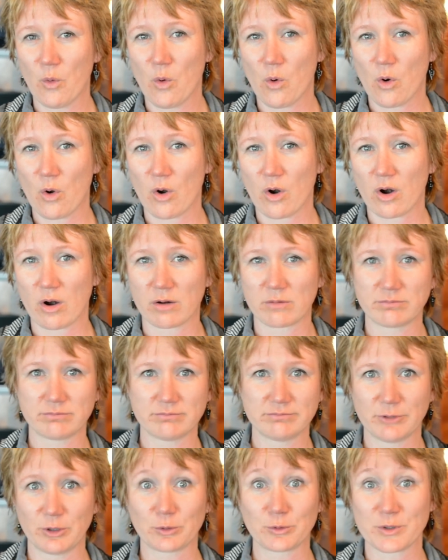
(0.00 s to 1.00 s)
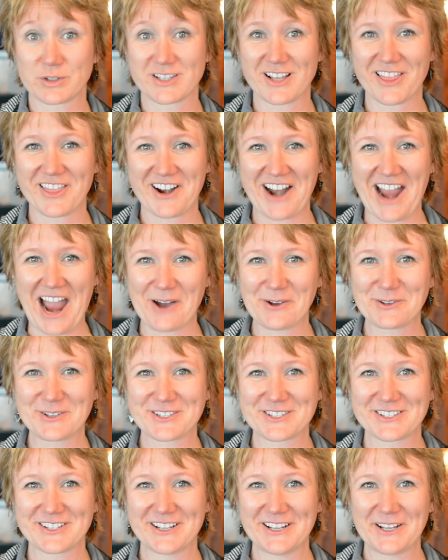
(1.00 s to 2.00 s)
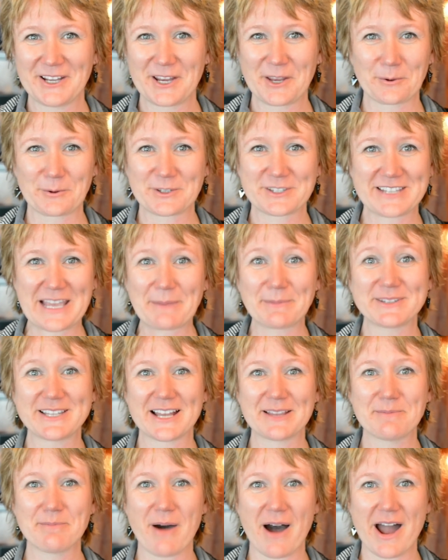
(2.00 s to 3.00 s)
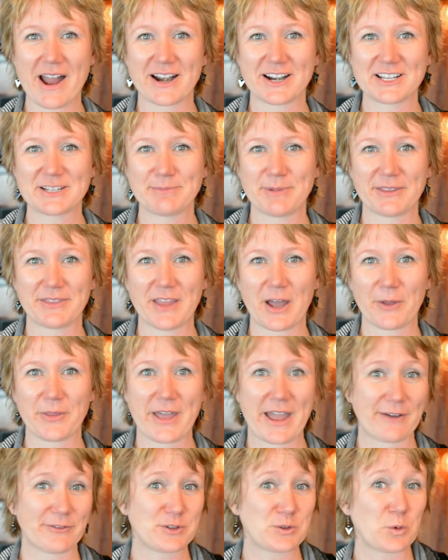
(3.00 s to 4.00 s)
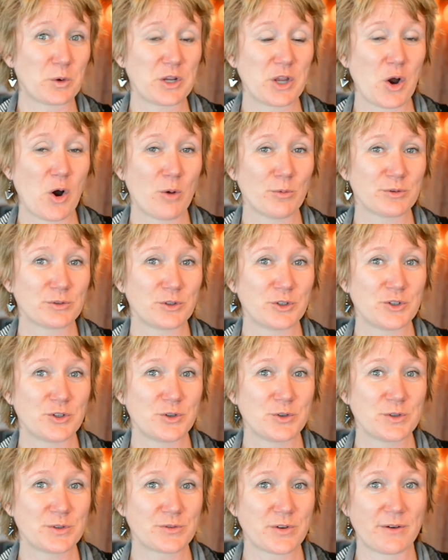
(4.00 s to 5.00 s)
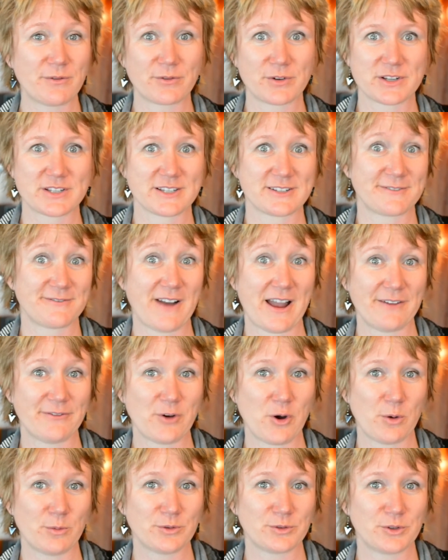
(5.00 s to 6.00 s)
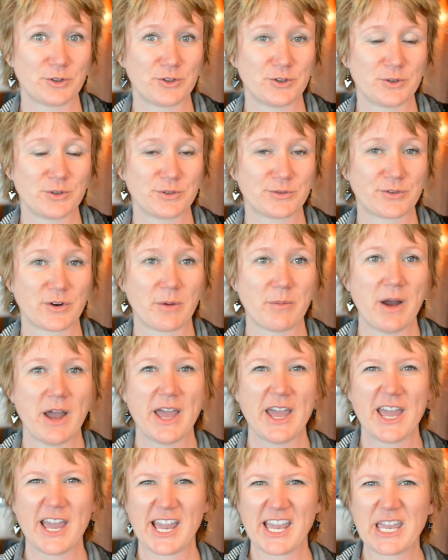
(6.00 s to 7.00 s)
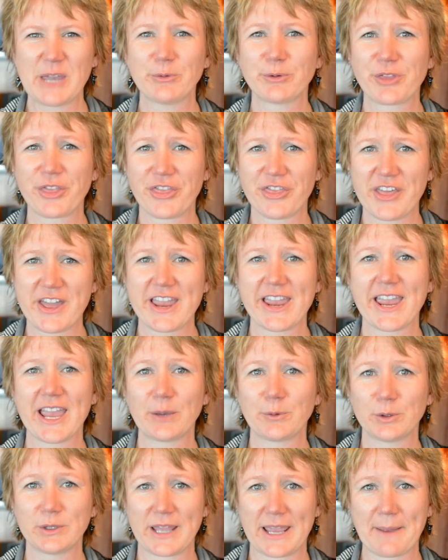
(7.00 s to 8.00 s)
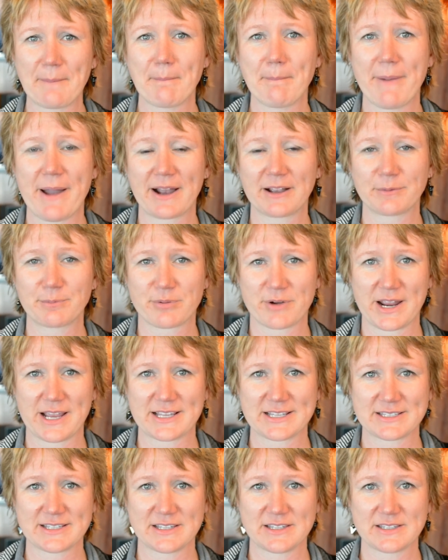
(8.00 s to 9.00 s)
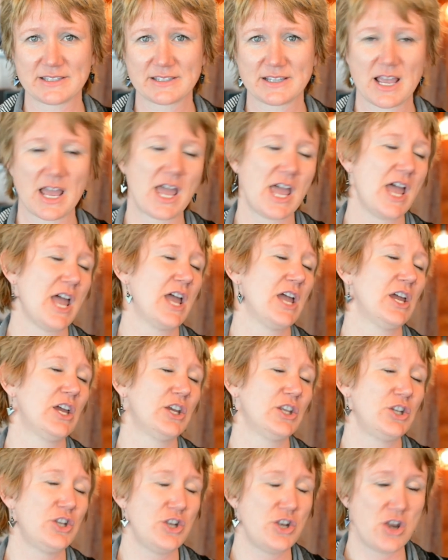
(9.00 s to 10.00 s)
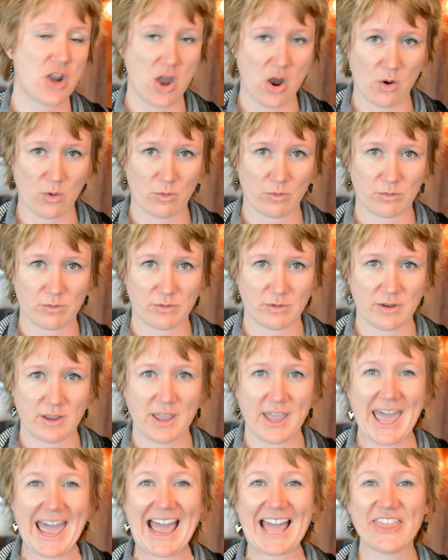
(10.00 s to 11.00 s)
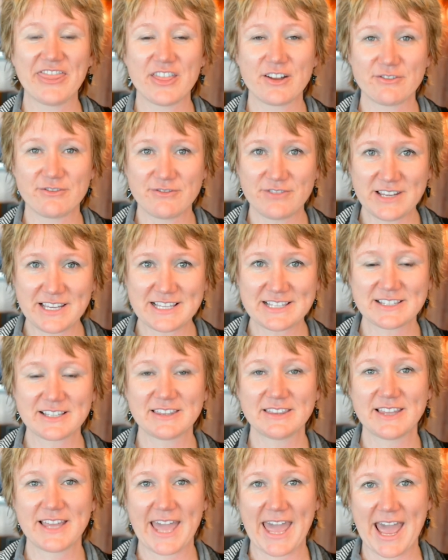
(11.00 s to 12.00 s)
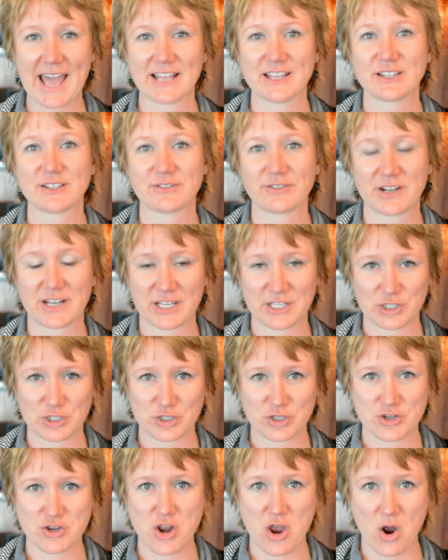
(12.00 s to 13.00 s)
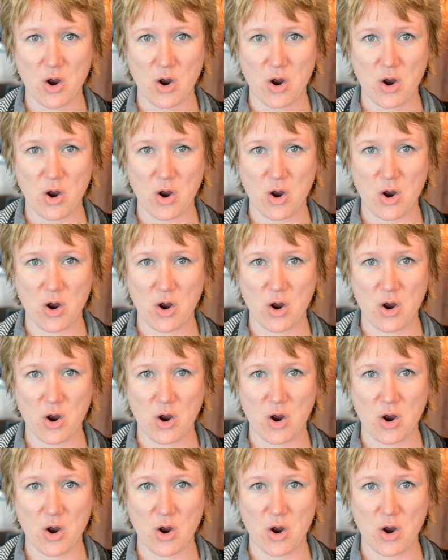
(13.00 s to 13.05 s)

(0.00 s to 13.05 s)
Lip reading: for, to sell their house, same 10 buyers, but now they have 20 homes to choose from versus 5 homes to choose from, you would think it would impact prices. No. And the reason the answer is